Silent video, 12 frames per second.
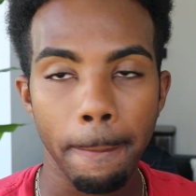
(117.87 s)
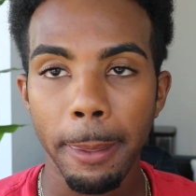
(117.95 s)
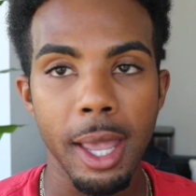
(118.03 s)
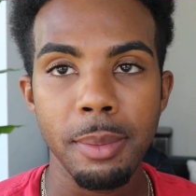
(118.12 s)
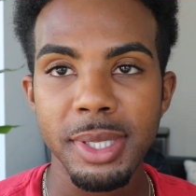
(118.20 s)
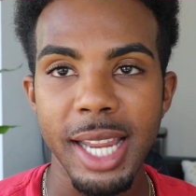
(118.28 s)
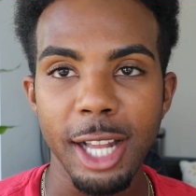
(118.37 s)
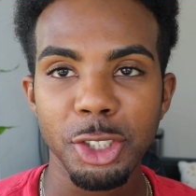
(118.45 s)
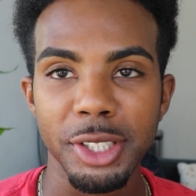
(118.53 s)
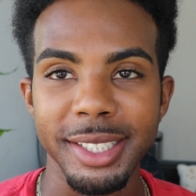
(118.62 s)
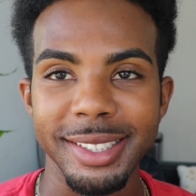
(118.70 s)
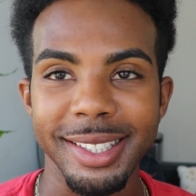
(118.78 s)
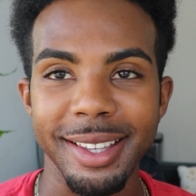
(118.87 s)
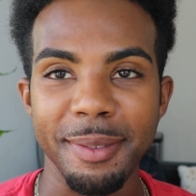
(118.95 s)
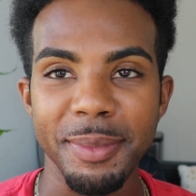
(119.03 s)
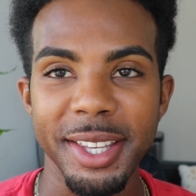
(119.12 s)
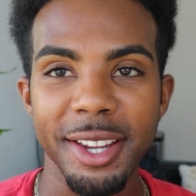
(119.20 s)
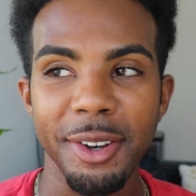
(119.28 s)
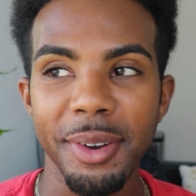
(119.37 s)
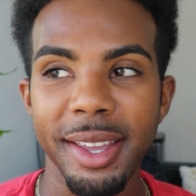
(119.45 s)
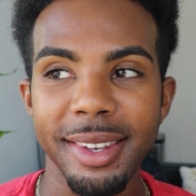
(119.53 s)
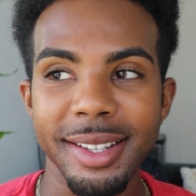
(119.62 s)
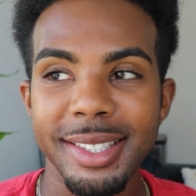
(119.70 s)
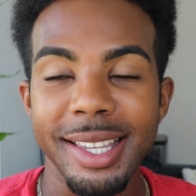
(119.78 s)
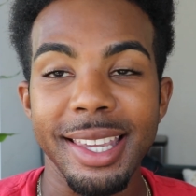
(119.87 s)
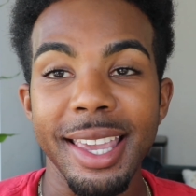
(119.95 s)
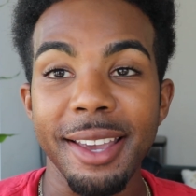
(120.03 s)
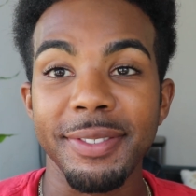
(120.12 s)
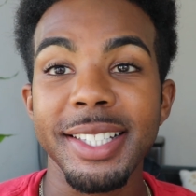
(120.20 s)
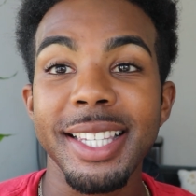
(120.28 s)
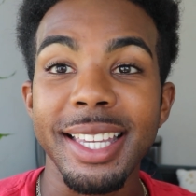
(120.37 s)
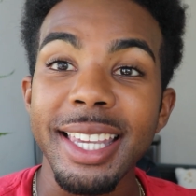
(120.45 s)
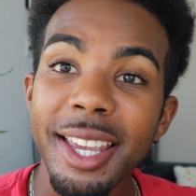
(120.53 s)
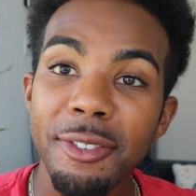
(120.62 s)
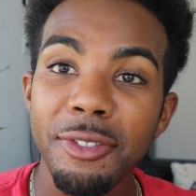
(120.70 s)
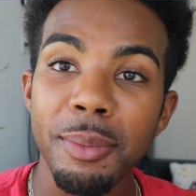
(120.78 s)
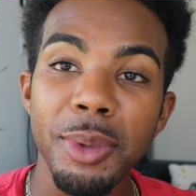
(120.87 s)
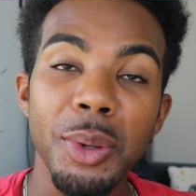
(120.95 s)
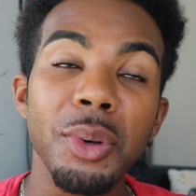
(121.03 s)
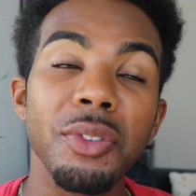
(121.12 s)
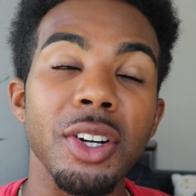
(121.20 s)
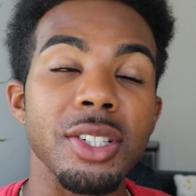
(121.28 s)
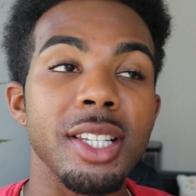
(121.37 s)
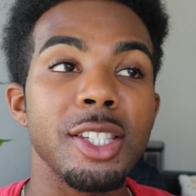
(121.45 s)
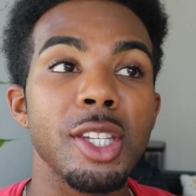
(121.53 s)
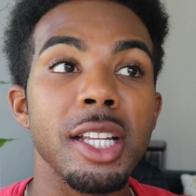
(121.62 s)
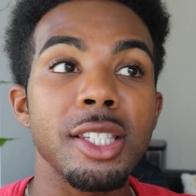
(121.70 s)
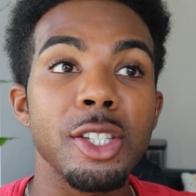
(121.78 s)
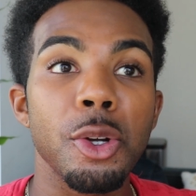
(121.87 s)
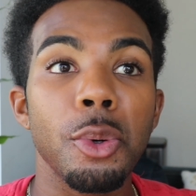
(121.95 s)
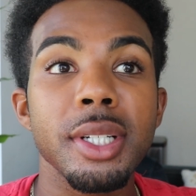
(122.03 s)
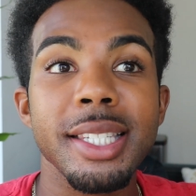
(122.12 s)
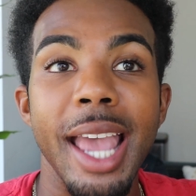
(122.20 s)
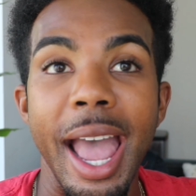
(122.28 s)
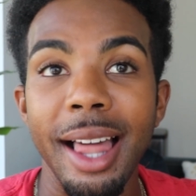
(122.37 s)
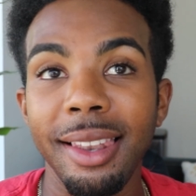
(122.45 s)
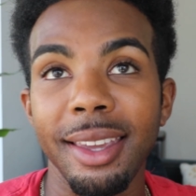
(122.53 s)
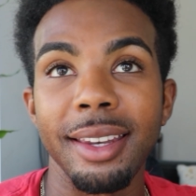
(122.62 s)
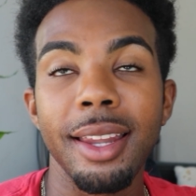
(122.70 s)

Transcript: comes naturally to them, you know, and it's a gift. It's a gift from the universe. It's your talent.